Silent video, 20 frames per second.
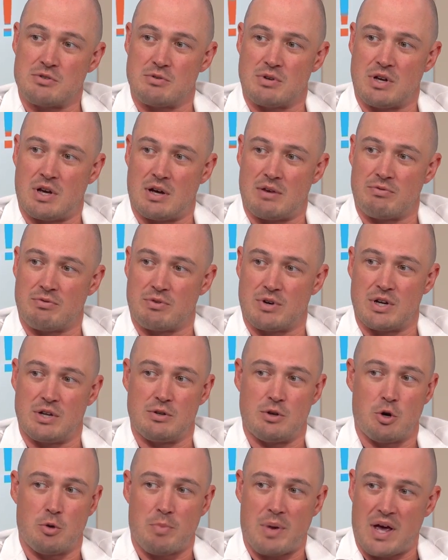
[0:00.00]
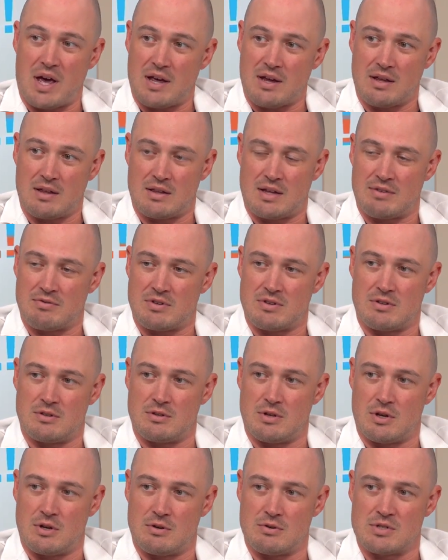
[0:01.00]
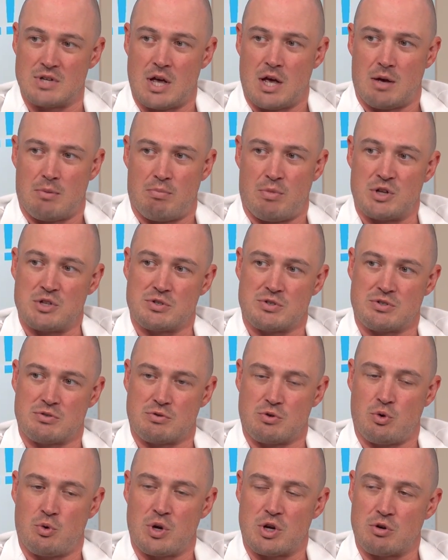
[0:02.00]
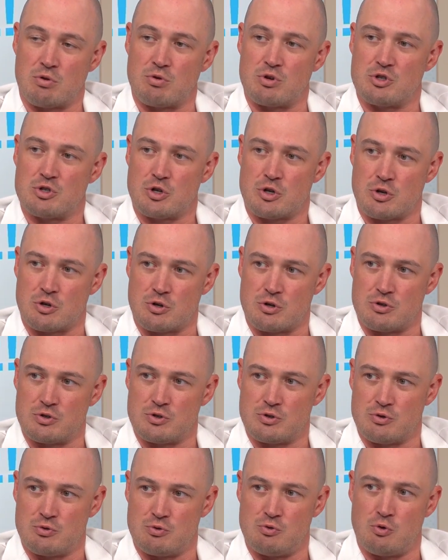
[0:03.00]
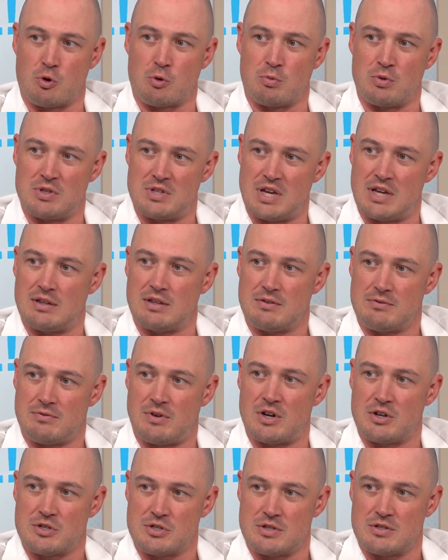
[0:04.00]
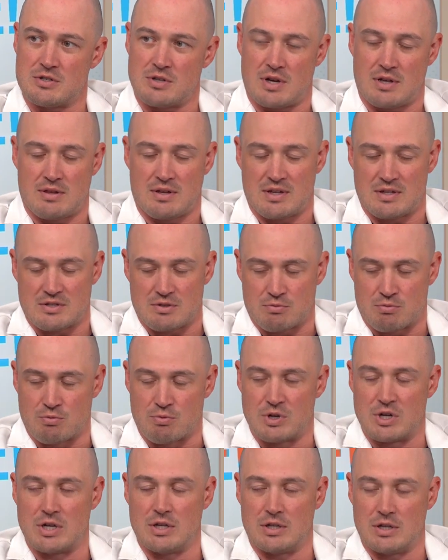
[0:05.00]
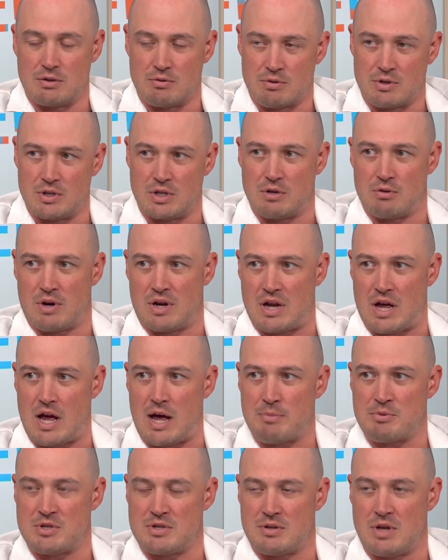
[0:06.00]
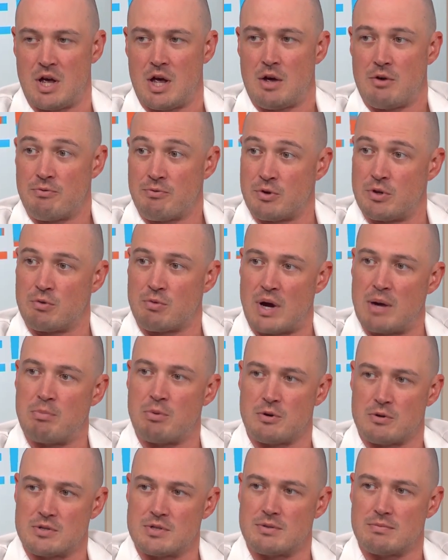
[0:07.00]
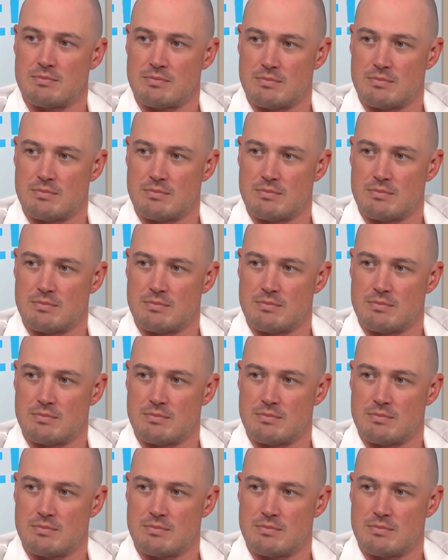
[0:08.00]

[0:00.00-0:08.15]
recovery, no packing left in the nose, much quicker return to normal daily function. So I think it's a really, really great option for the right person.